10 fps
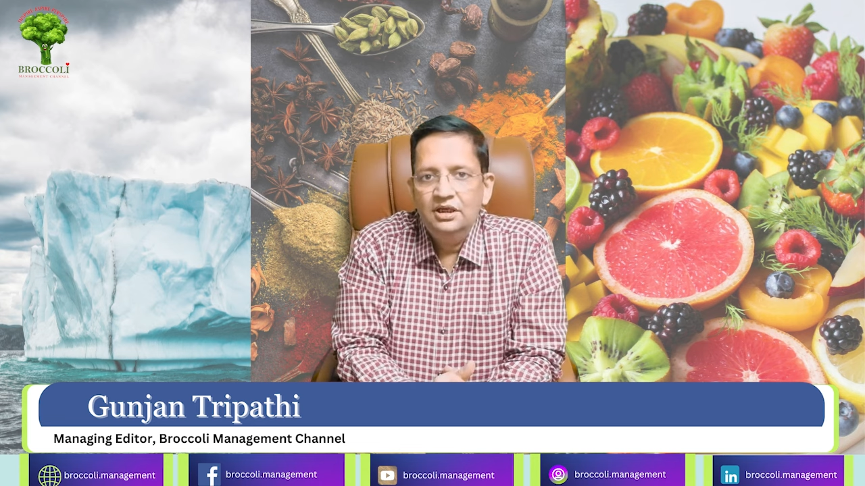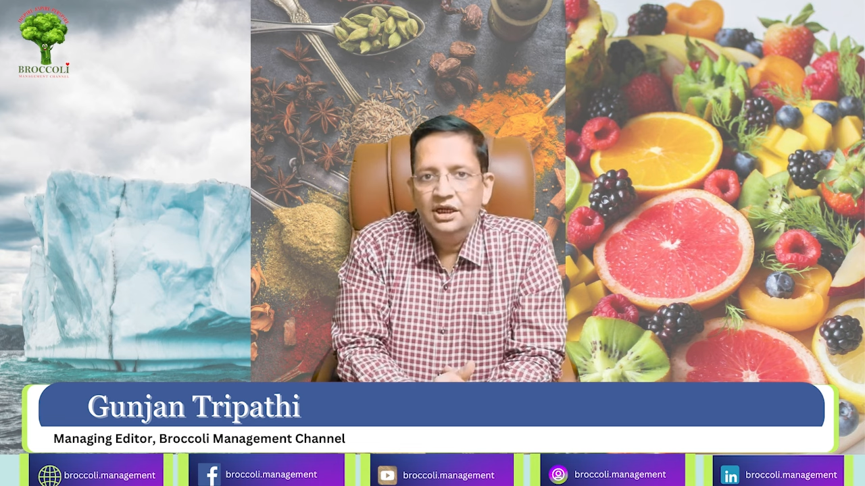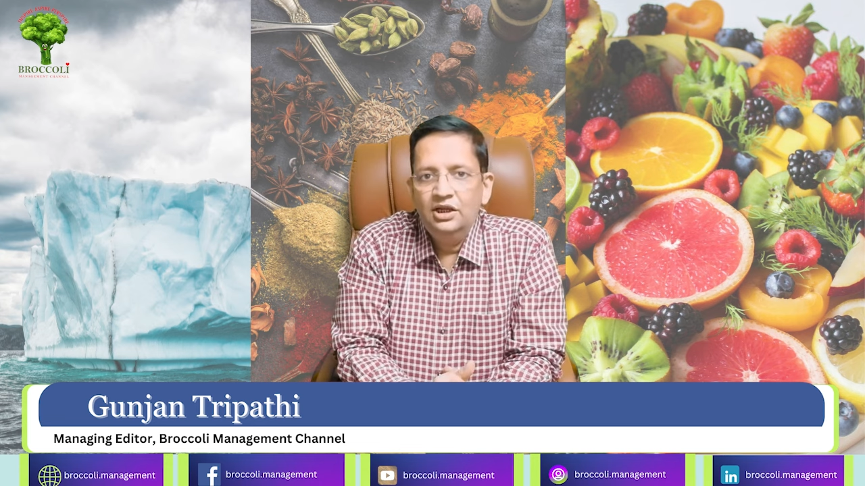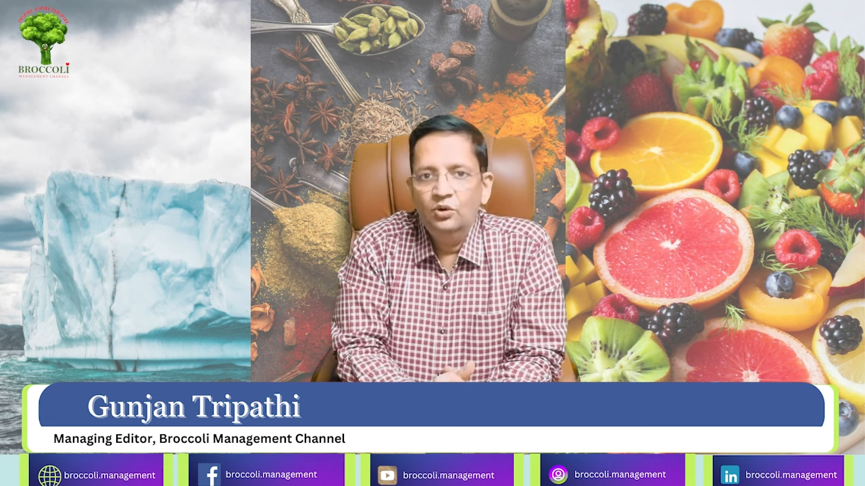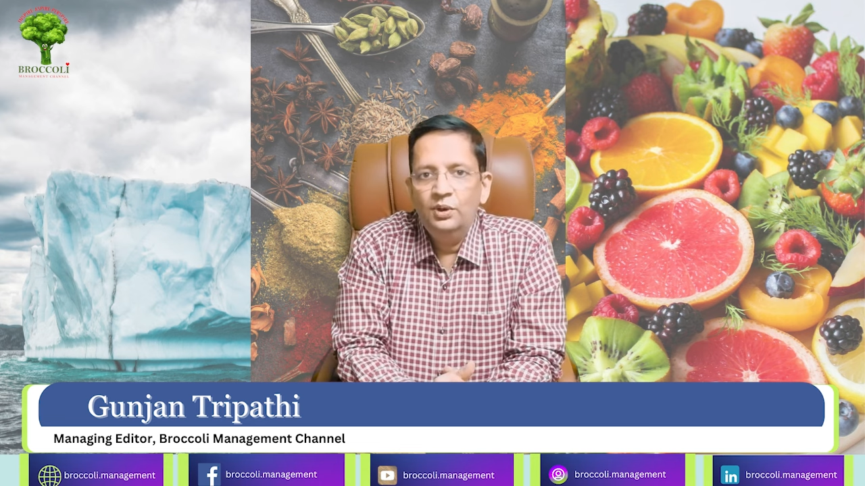
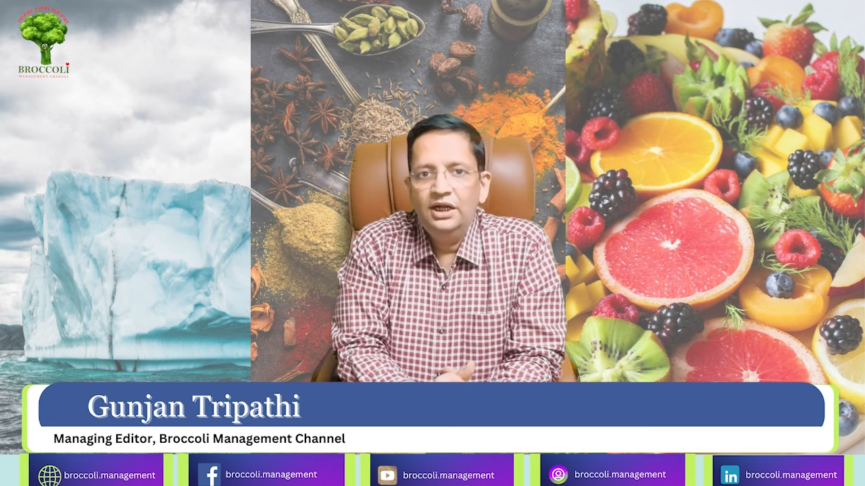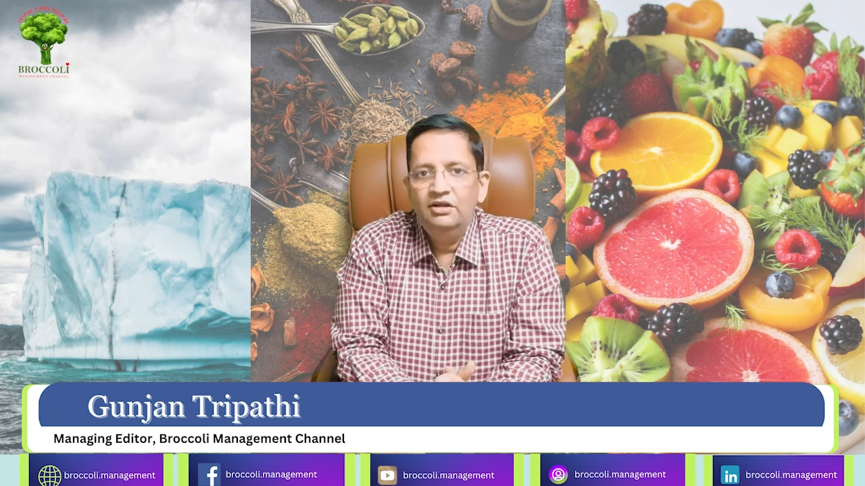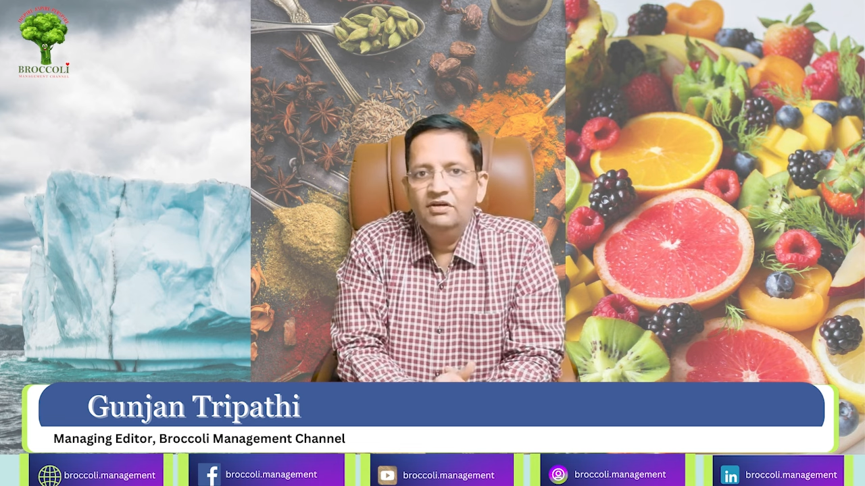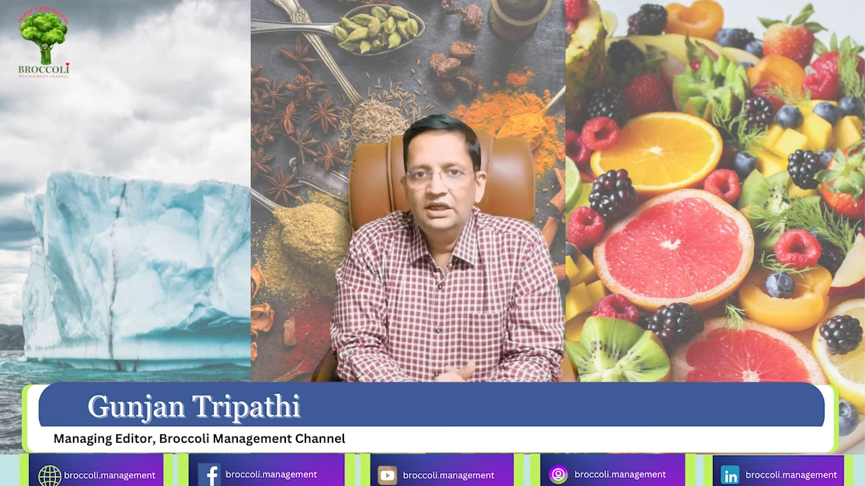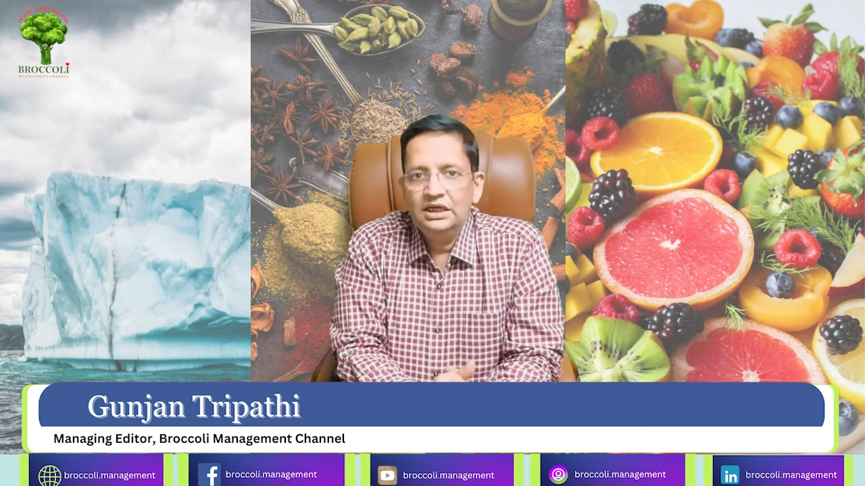
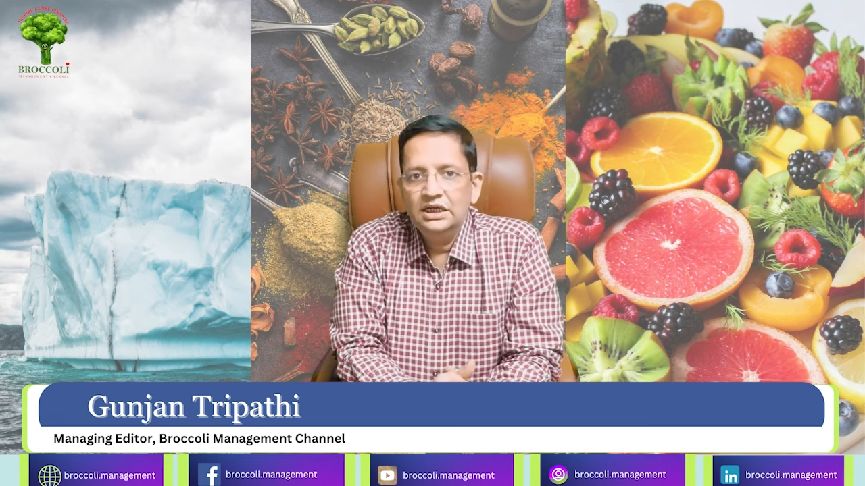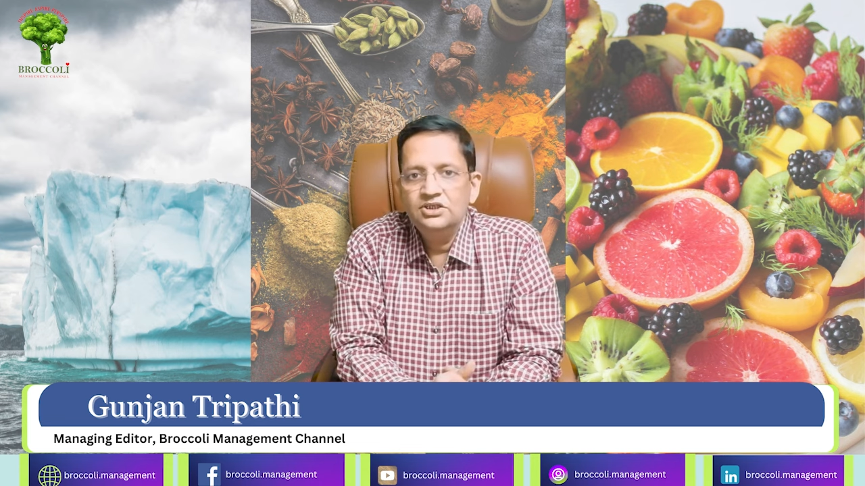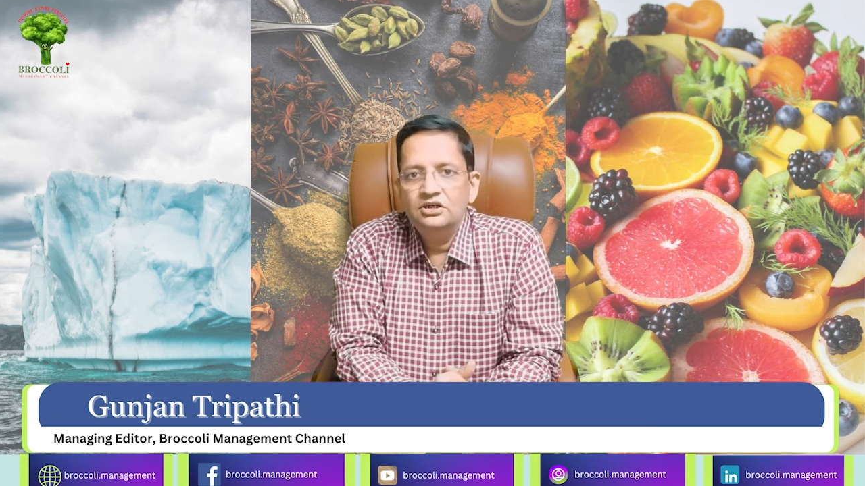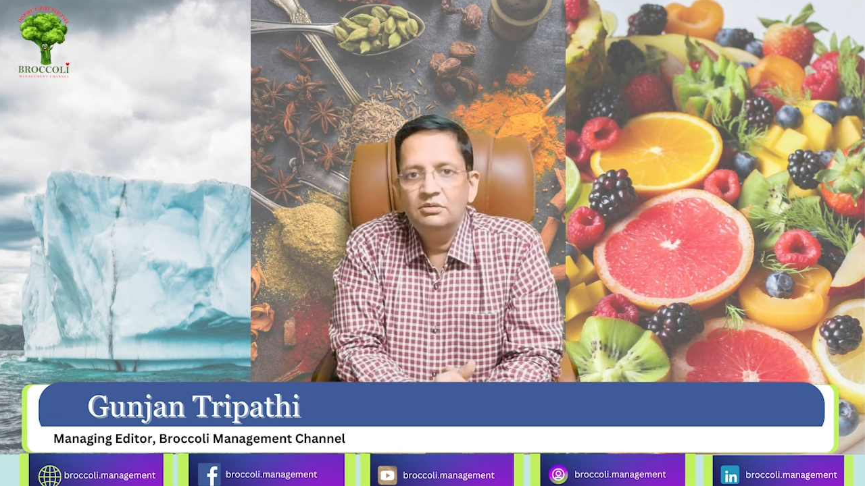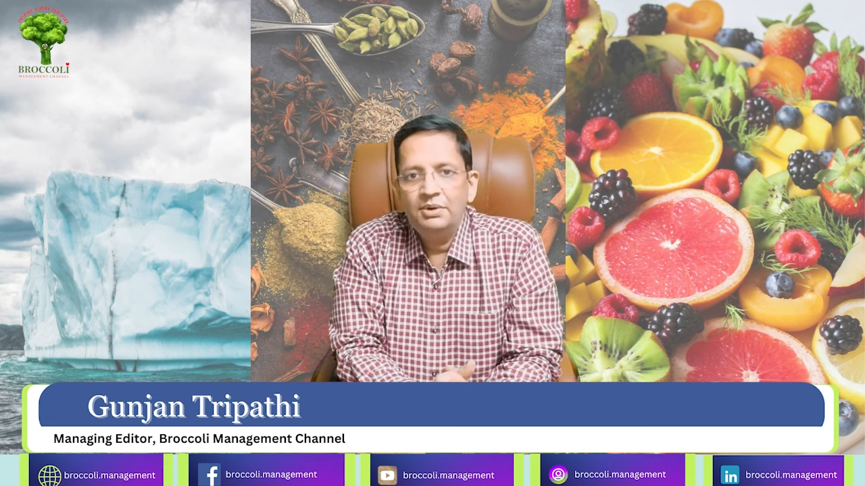innovative
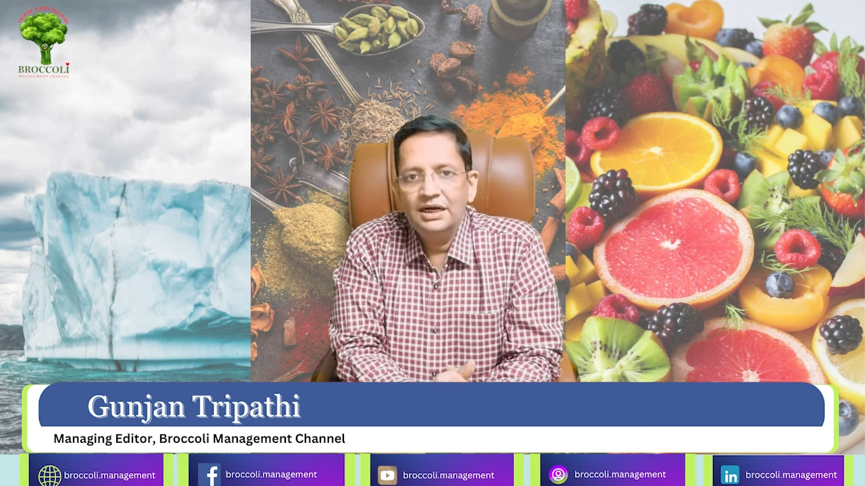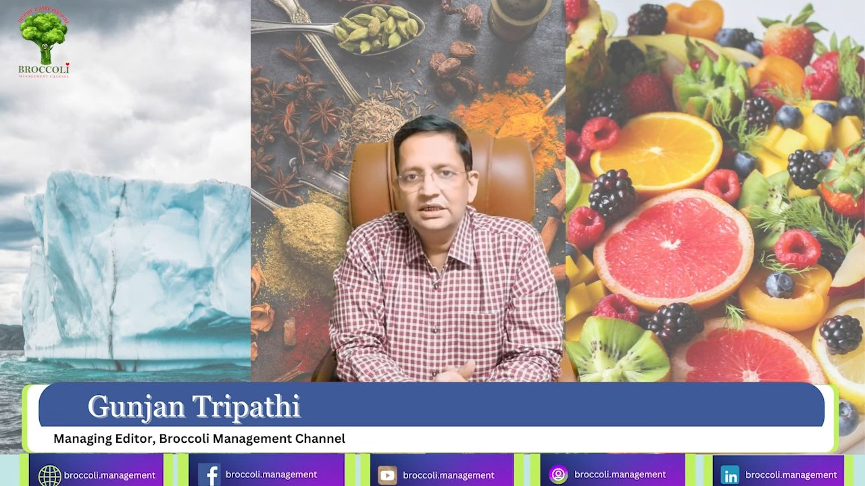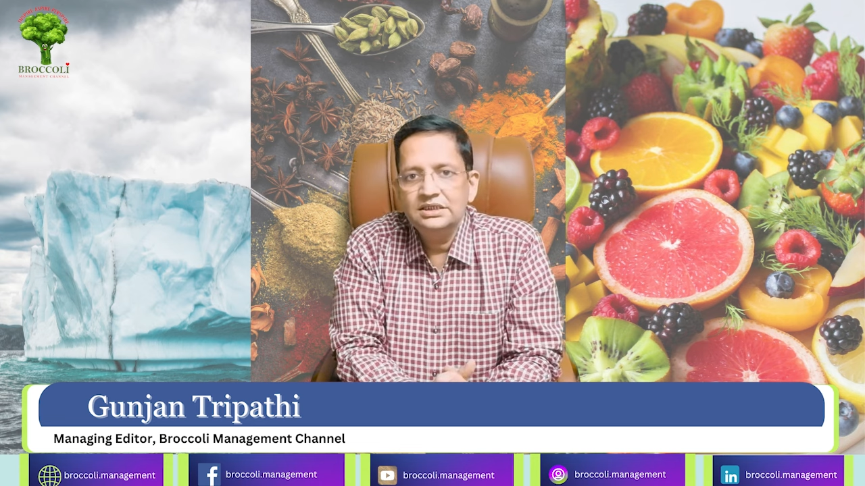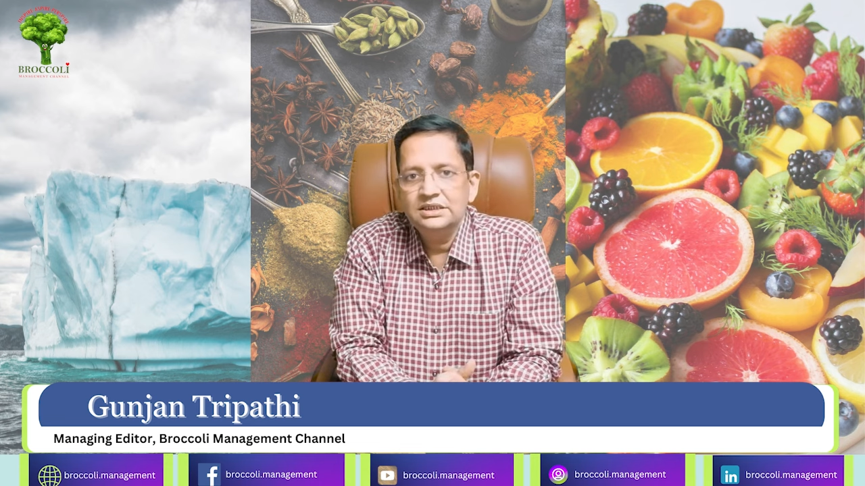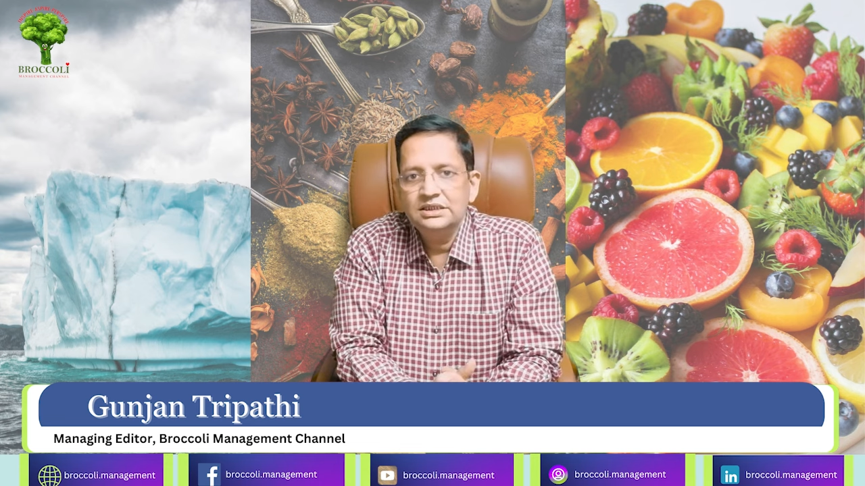agricultural
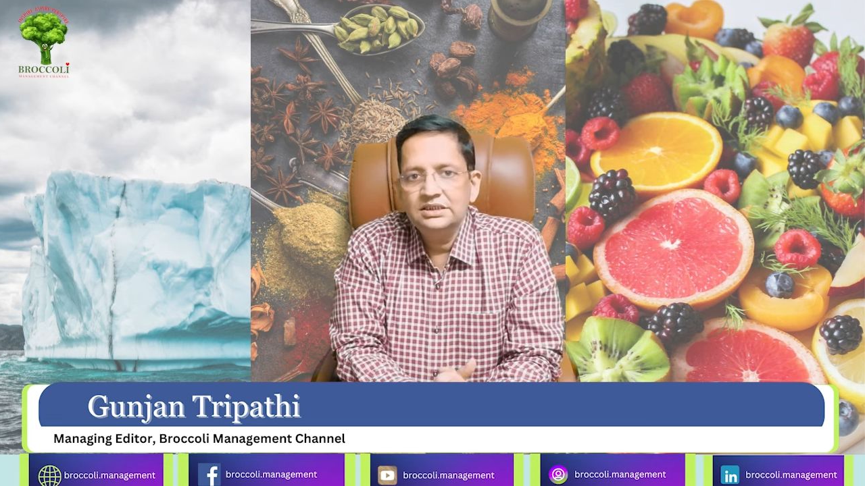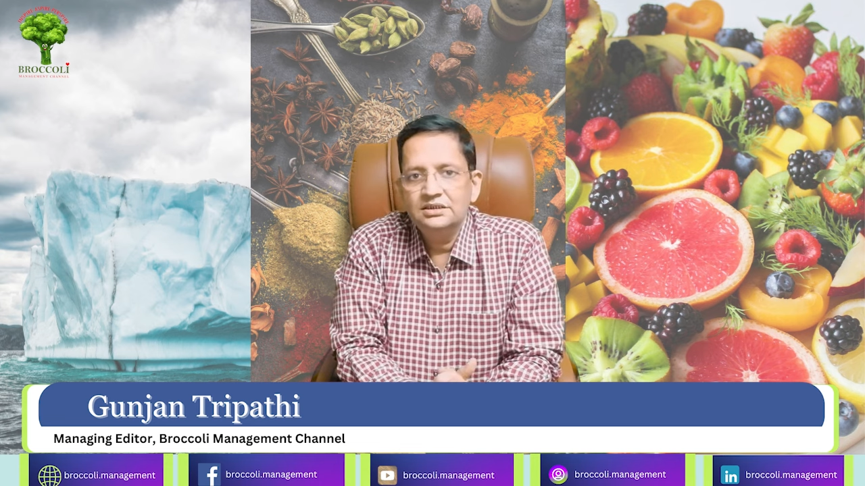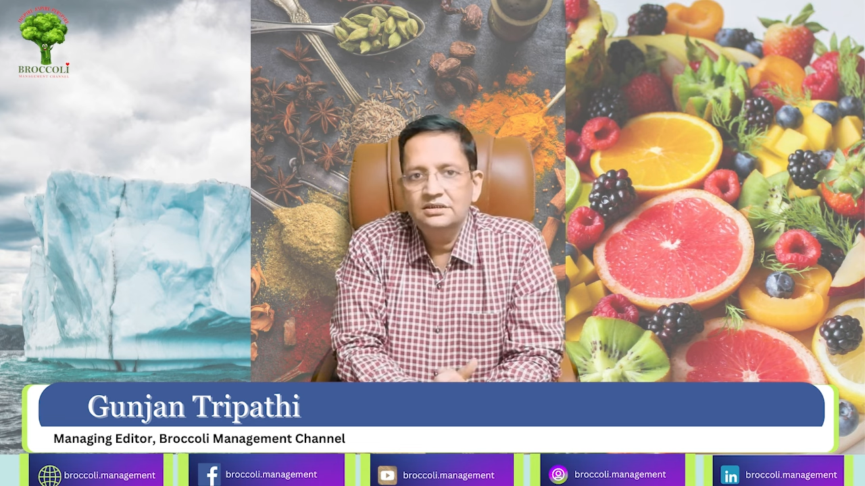practices,